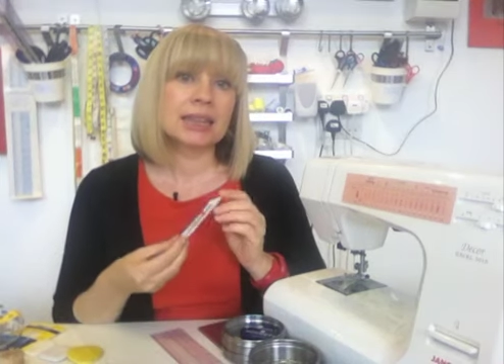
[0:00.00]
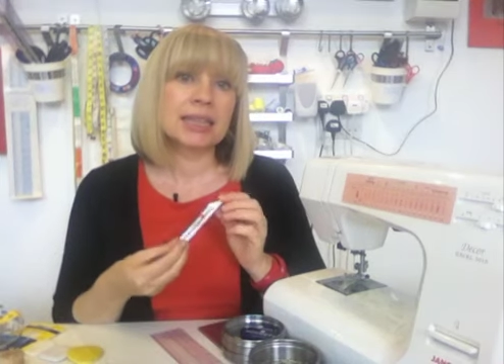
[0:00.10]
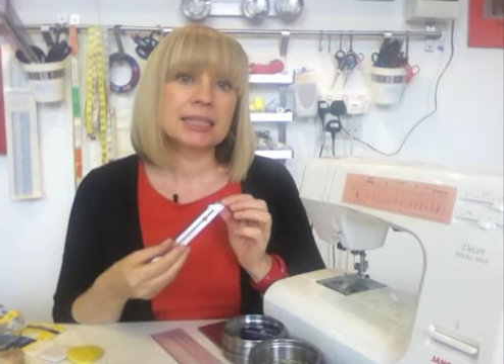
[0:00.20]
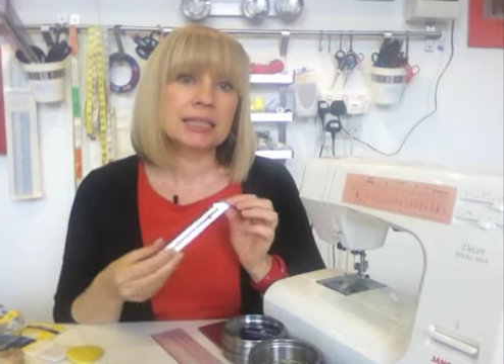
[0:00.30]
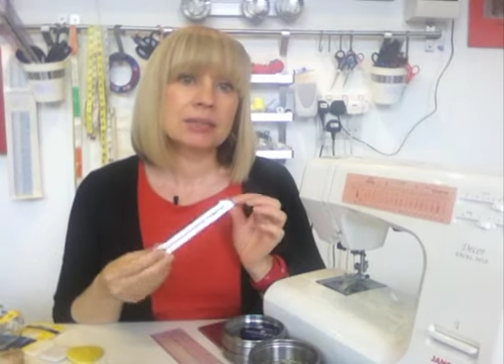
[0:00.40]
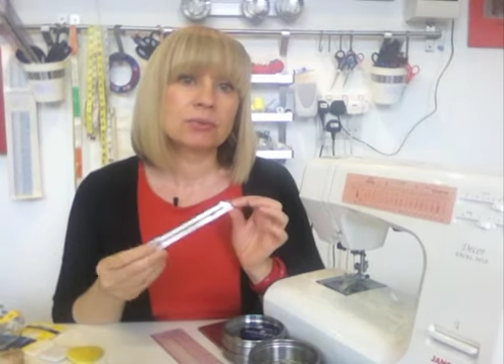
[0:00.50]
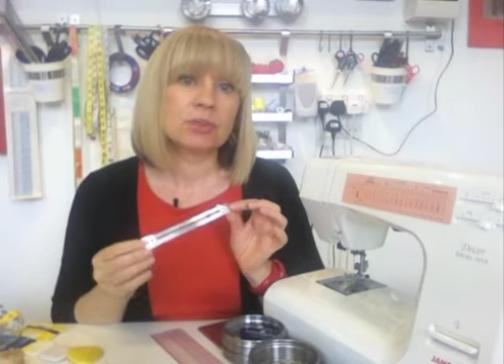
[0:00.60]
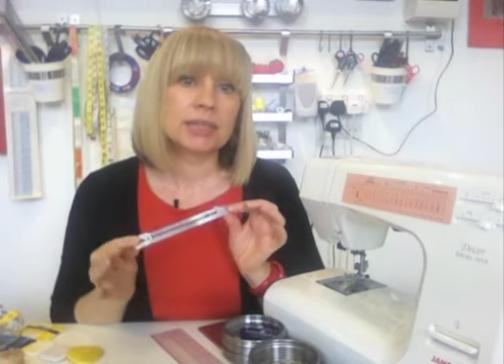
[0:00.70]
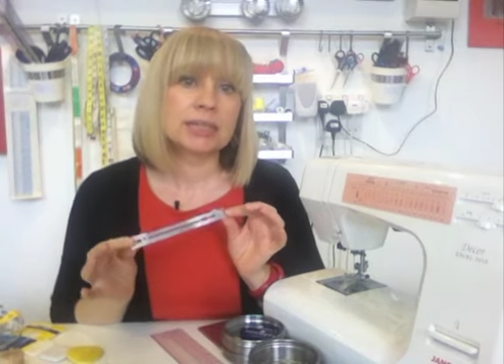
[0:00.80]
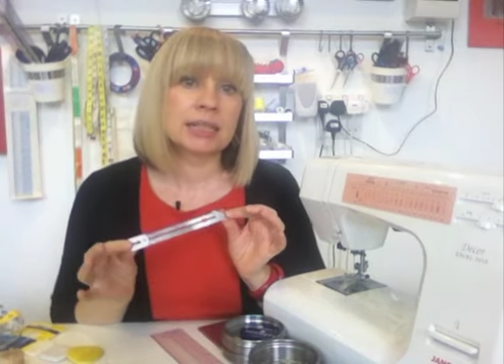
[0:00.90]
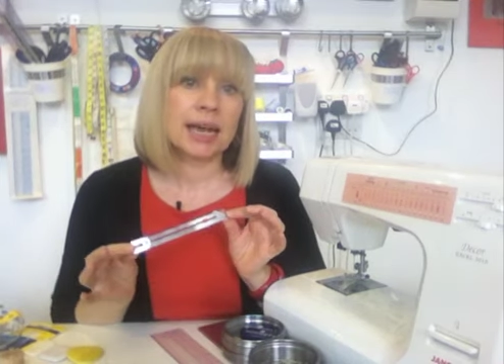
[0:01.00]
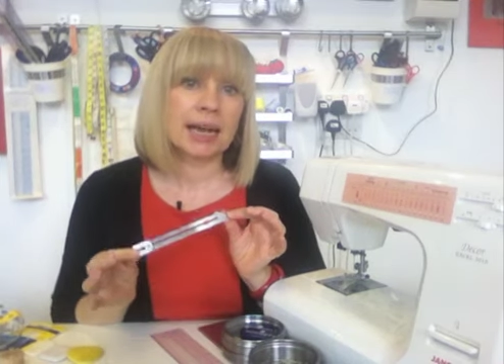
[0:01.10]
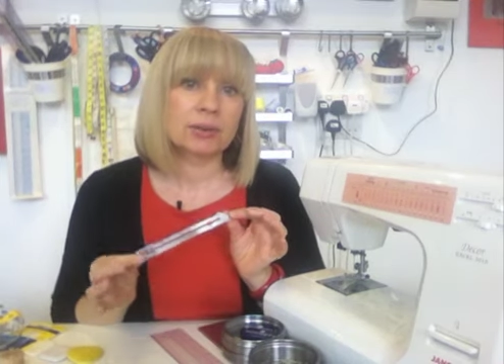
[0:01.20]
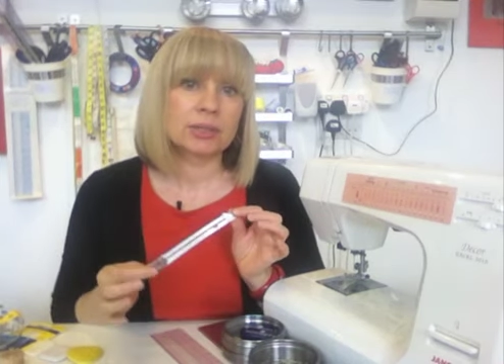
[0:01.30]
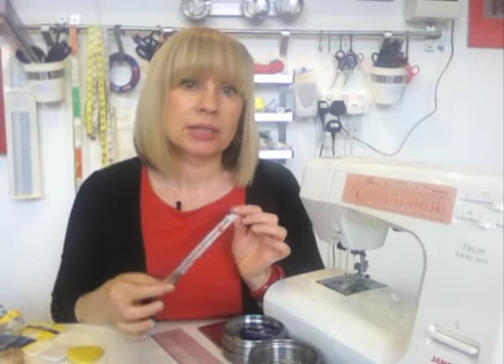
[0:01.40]
This is a recent
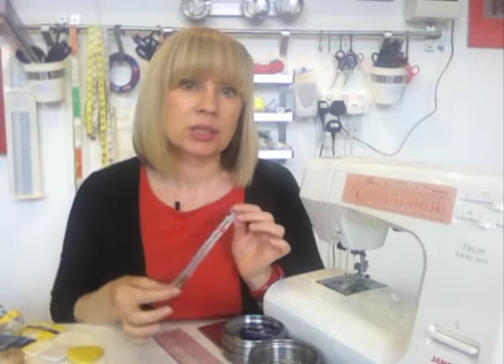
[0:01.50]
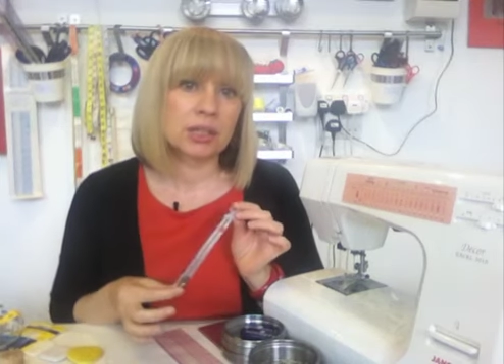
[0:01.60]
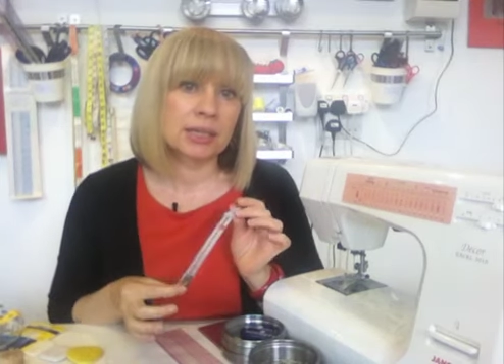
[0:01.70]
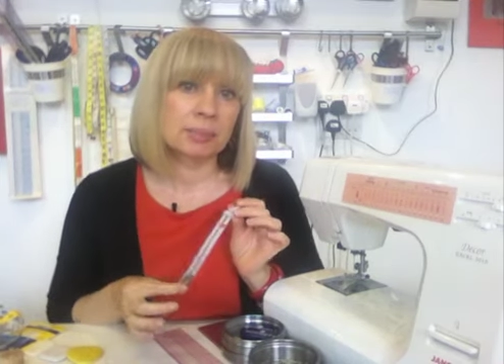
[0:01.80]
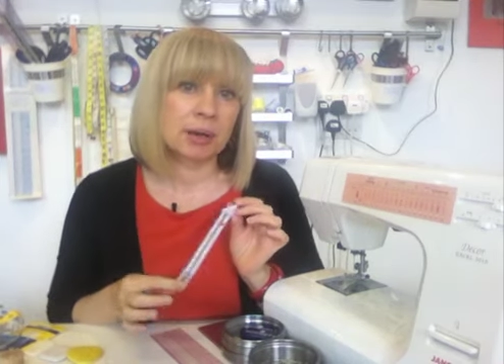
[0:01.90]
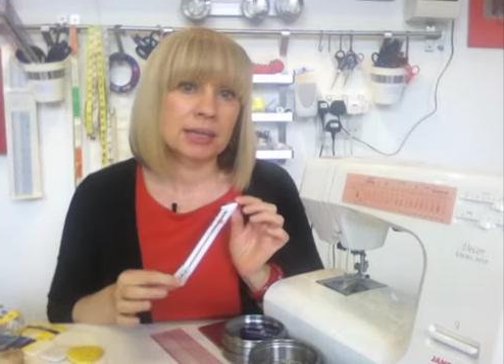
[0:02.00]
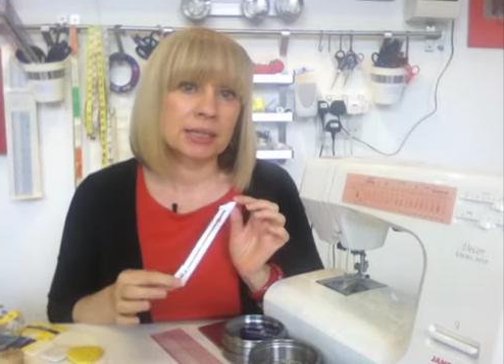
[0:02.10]
acquisition in my